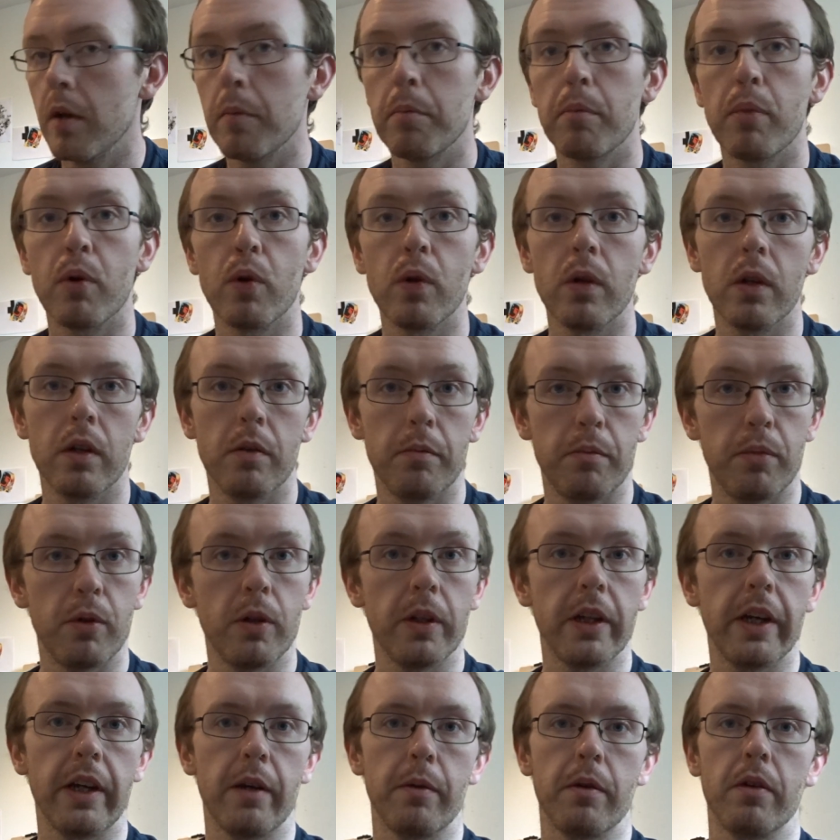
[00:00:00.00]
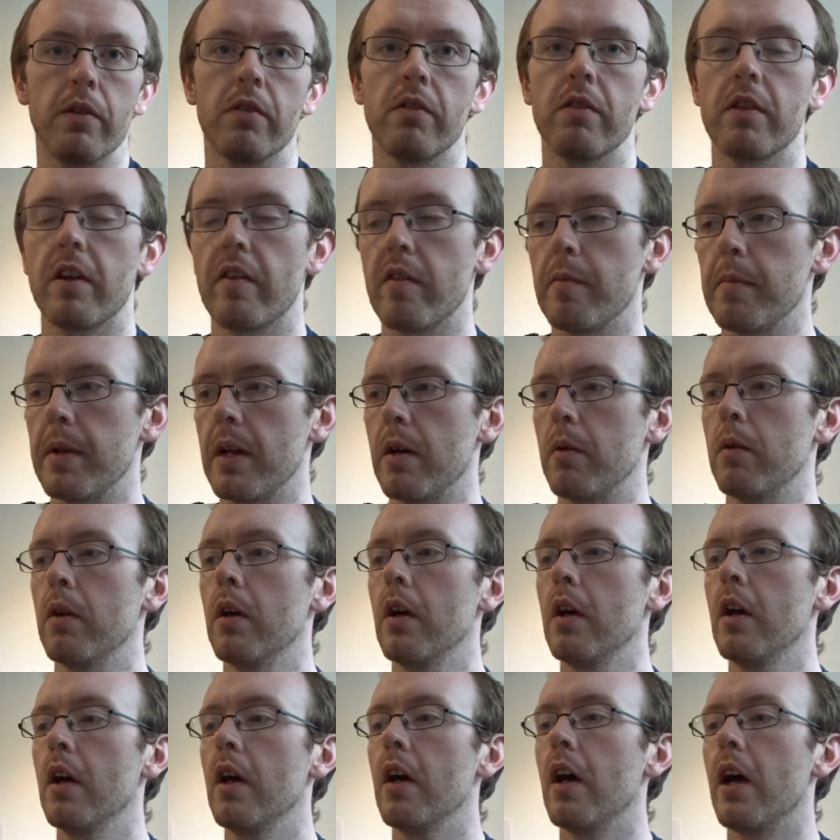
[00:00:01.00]
Pull day it was, I remember now.
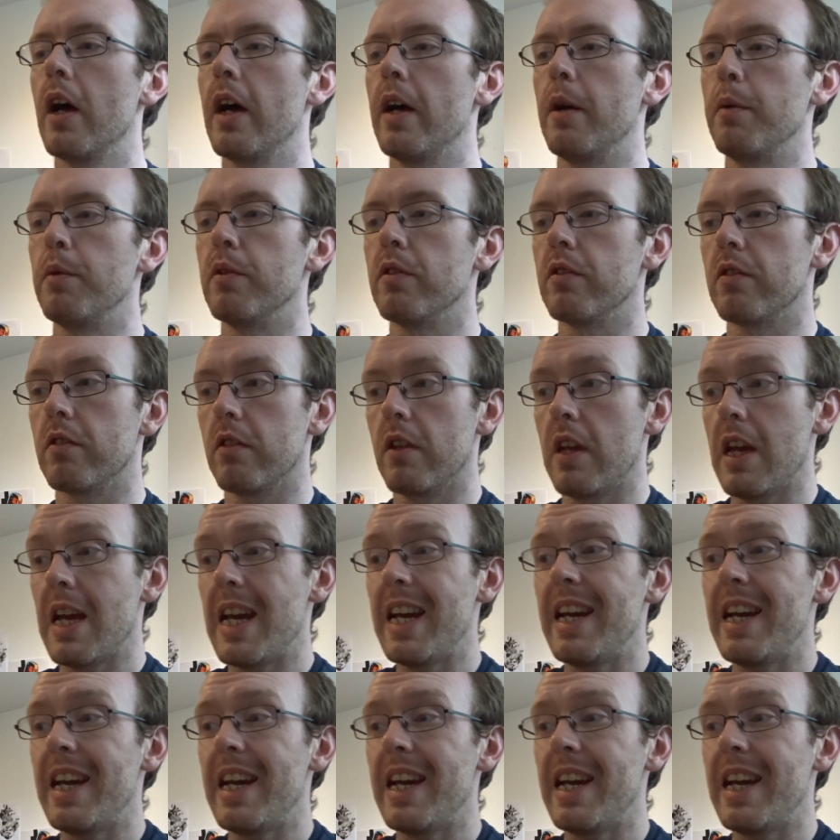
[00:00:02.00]
It was